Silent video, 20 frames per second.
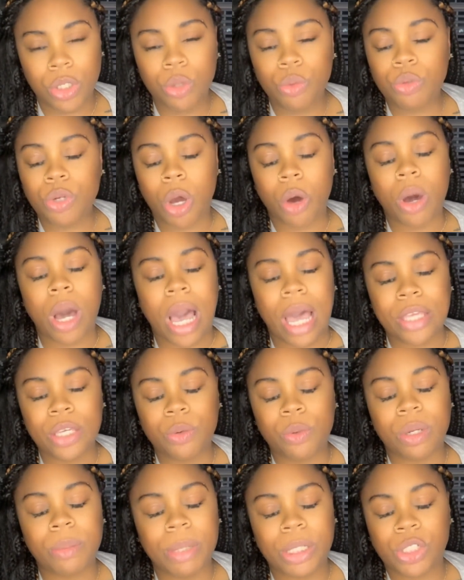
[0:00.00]
You know how you
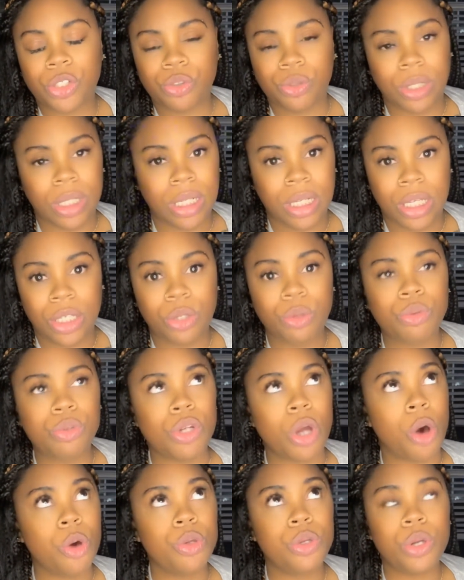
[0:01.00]
want to be treated. You
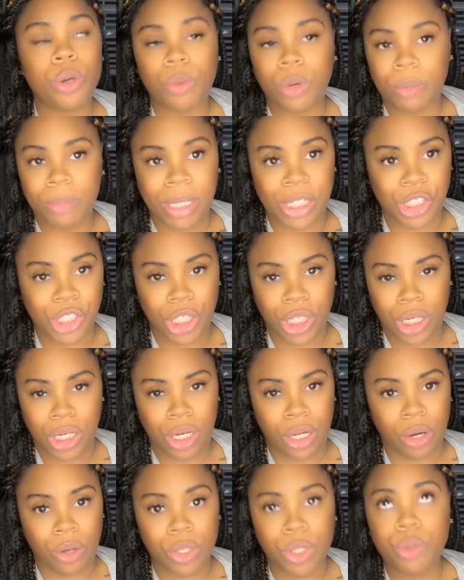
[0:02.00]
know you don't want to be cheated
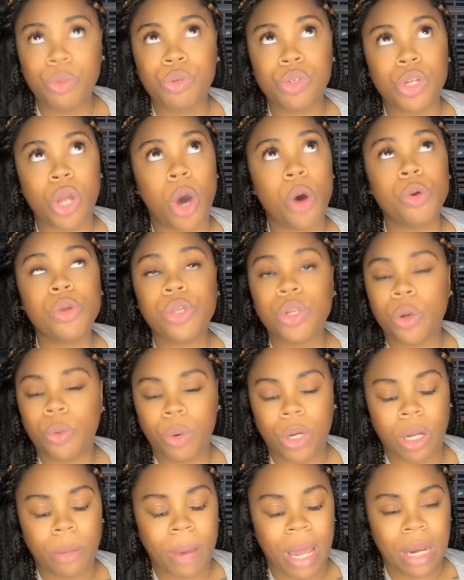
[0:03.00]
on. You know you don't
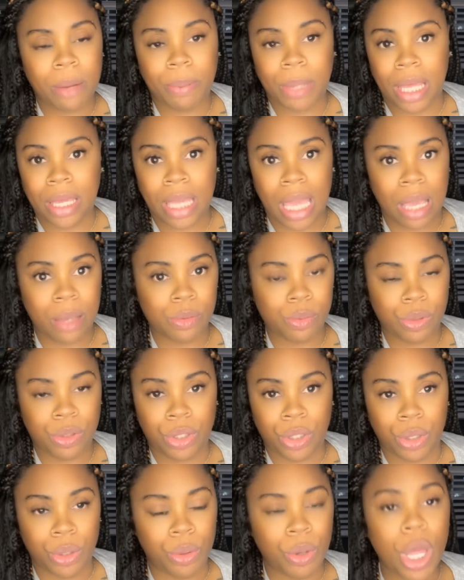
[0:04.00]
want nobody to play games with
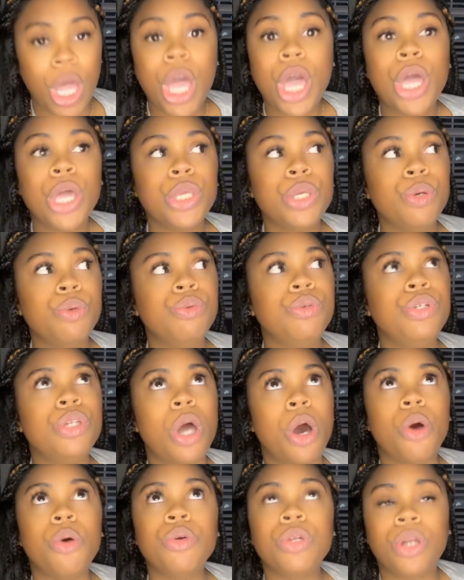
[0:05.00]
you. You
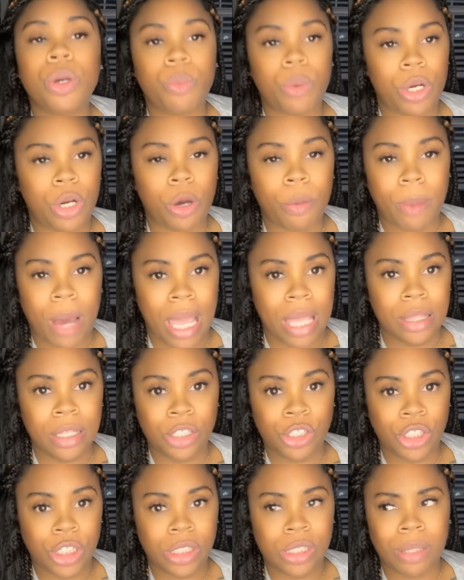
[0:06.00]
know you don't want nobody
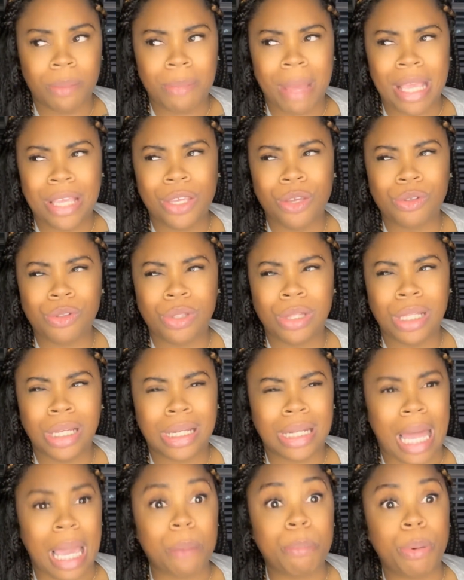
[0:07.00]
legit to make you
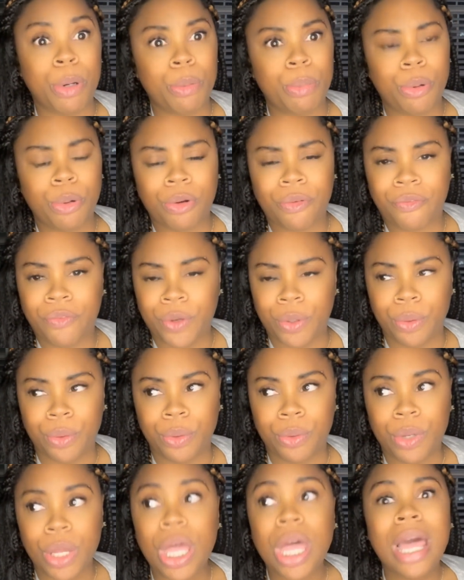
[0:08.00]
look like boo-boo the
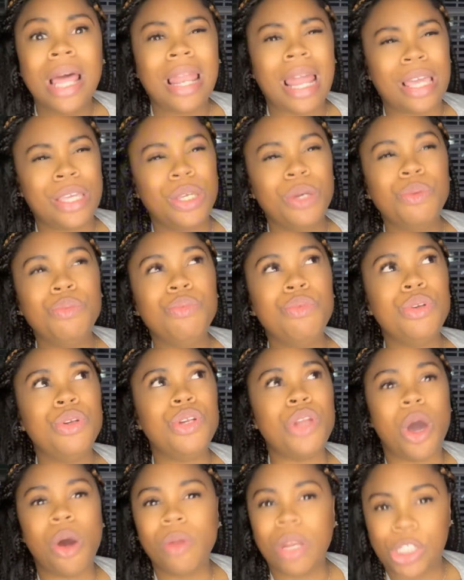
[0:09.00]
fool. Like, you
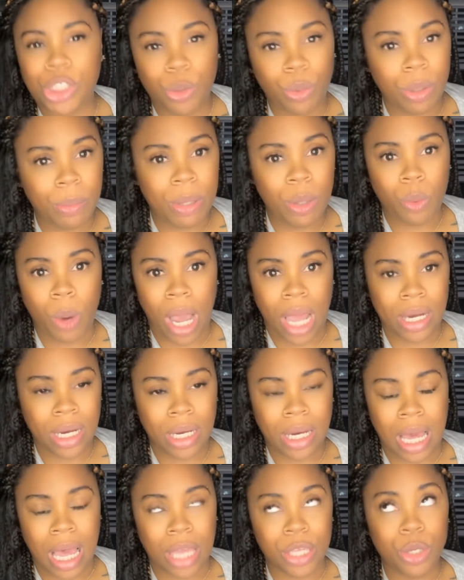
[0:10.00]
know that you want to be winded
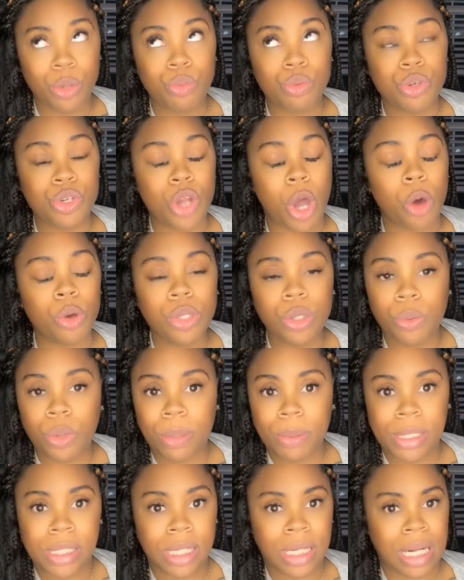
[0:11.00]
down. You know you
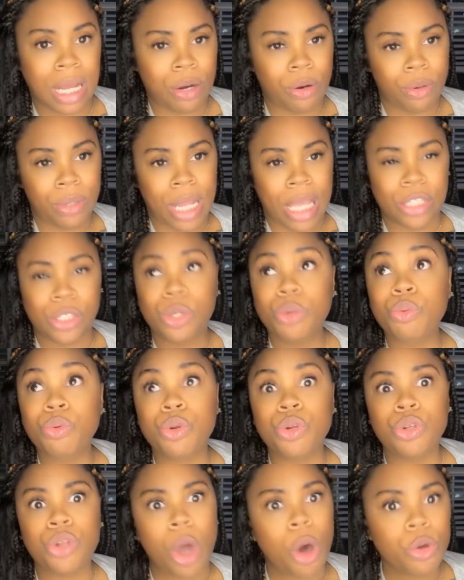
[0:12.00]
want to be taken out on dates. You
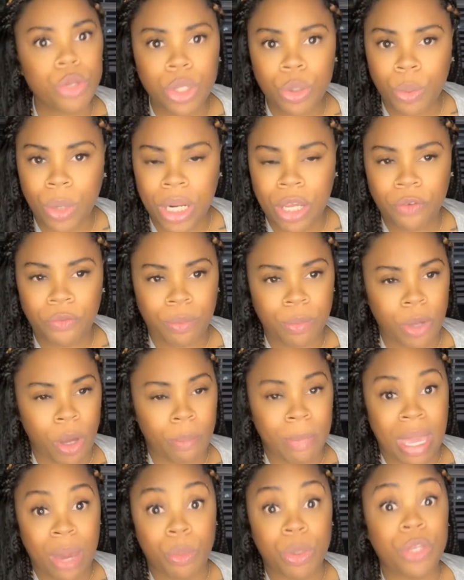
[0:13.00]
know you want to hear from your
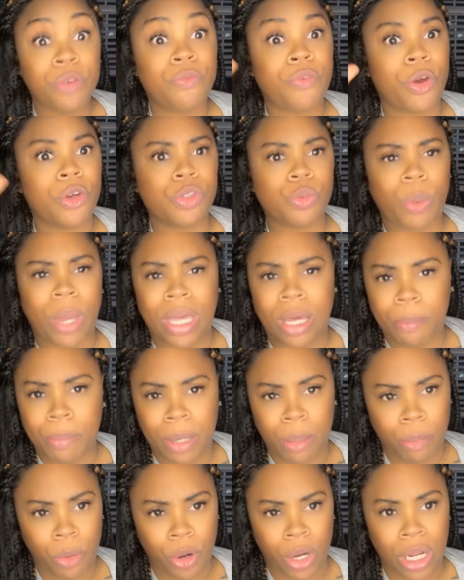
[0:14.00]
man when you first wake up in
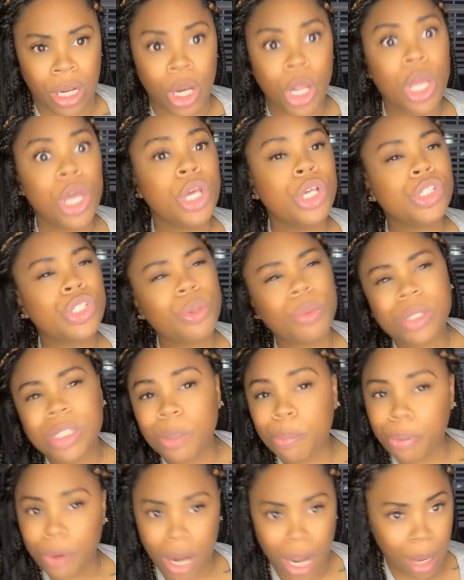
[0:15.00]
the morning. So what's
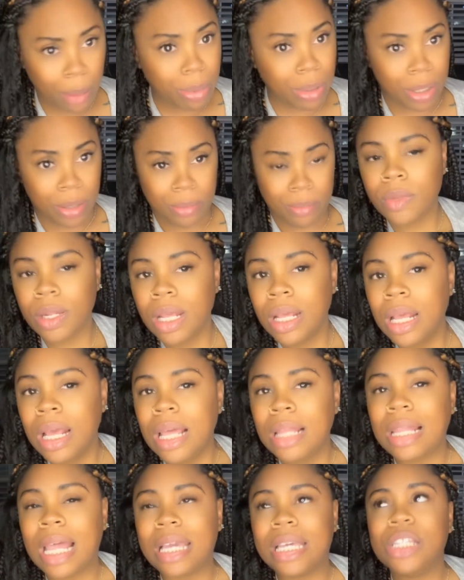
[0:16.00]
the problem?
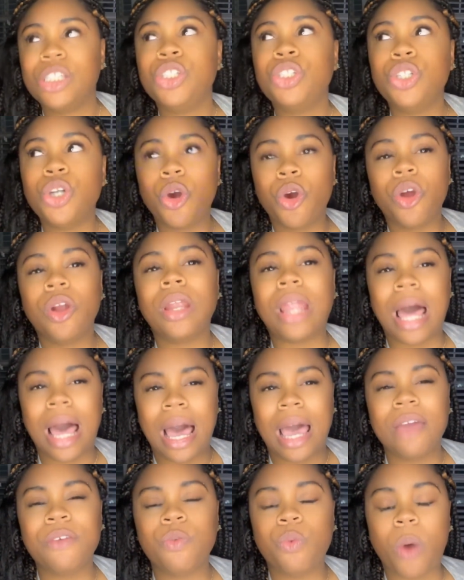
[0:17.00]
Like, it's your
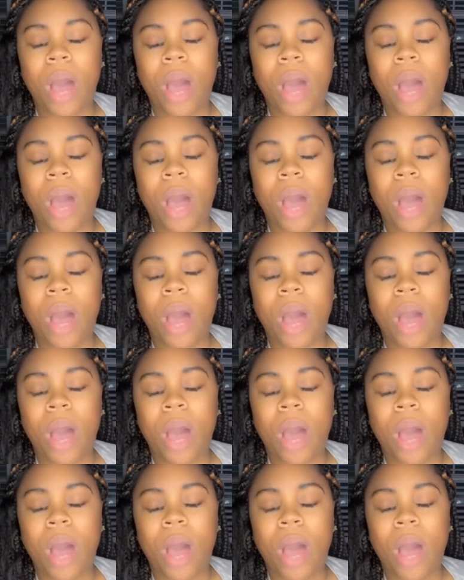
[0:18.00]
life.